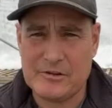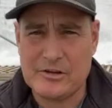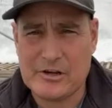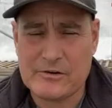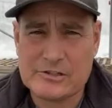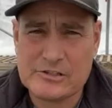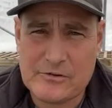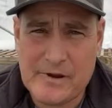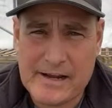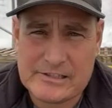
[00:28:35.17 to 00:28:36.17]
the year, it's
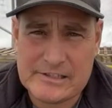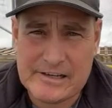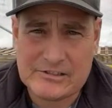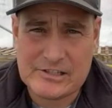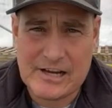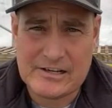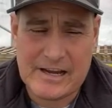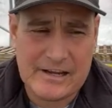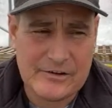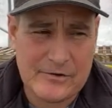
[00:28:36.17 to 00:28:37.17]
so nasty outside you
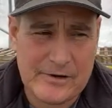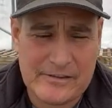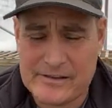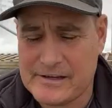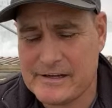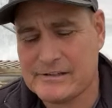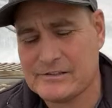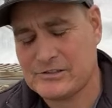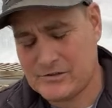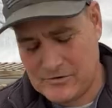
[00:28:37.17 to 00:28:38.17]
can't do anything else,
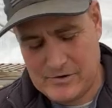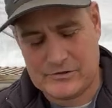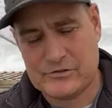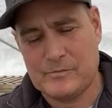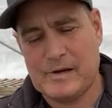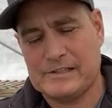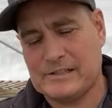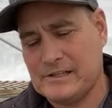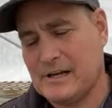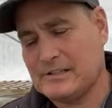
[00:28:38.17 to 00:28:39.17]
so it sure makes
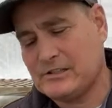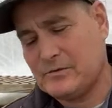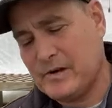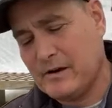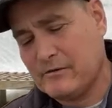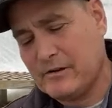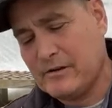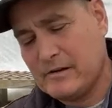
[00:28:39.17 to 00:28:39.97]
it nice to be able